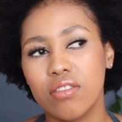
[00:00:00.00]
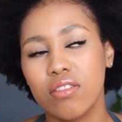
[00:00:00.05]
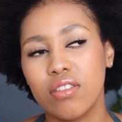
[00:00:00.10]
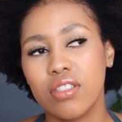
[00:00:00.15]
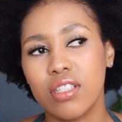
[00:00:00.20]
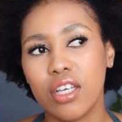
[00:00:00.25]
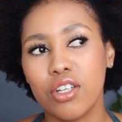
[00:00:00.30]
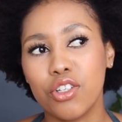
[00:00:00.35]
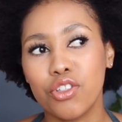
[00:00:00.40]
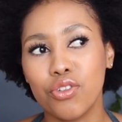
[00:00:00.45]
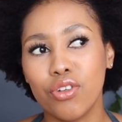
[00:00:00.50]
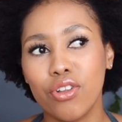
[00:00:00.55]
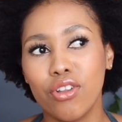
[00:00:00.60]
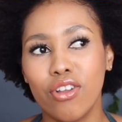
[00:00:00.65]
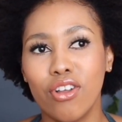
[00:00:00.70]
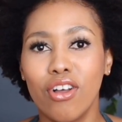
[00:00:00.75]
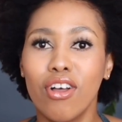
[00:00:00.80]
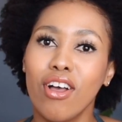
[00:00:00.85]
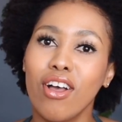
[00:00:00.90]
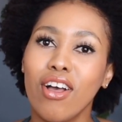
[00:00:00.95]

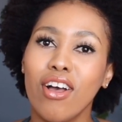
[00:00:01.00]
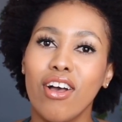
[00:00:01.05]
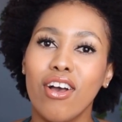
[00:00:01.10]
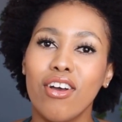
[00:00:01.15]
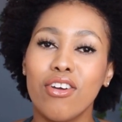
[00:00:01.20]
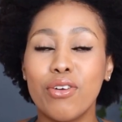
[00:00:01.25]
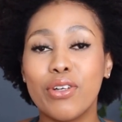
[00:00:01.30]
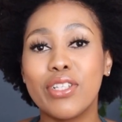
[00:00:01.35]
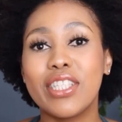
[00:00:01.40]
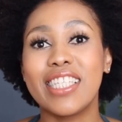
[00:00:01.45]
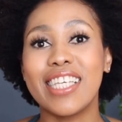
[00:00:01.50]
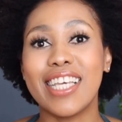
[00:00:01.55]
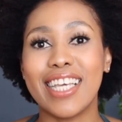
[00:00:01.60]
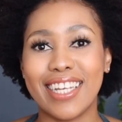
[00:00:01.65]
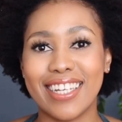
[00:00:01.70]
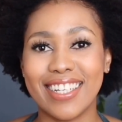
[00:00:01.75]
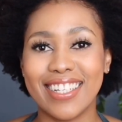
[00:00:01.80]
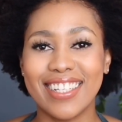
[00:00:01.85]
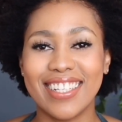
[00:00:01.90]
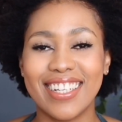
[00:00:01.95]
schedule,
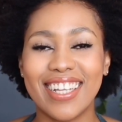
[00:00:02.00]
routine.